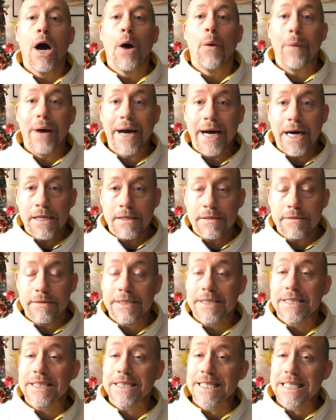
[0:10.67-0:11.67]
Well,
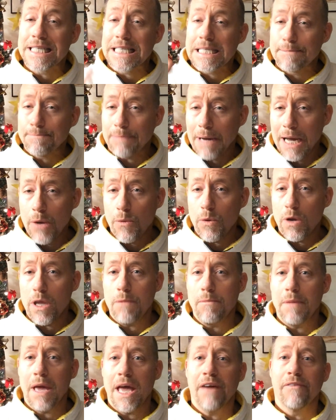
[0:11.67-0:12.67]
despite what
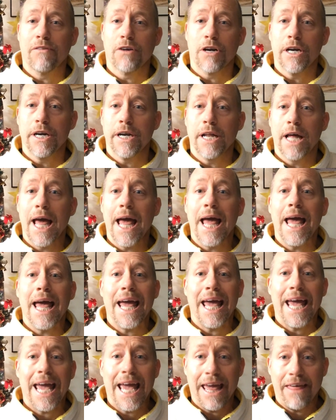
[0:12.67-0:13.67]
you may have heard,
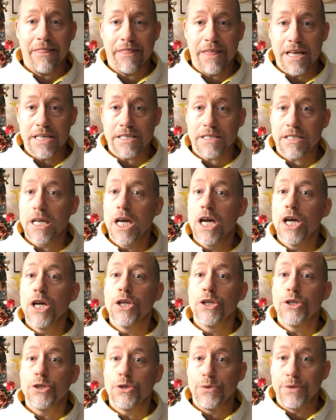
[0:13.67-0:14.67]
atheists
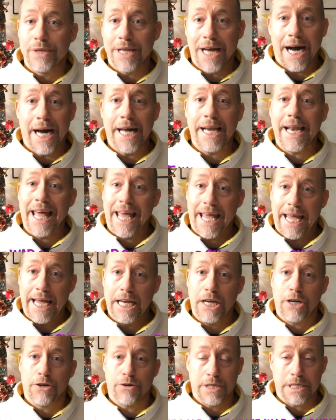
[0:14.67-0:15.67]
do not
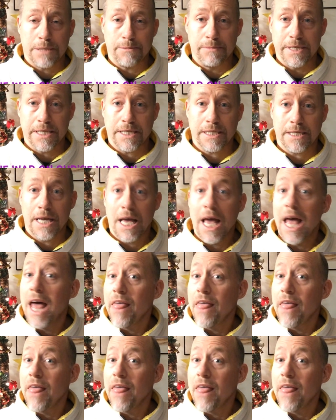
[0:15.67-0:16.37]
hate Christmas.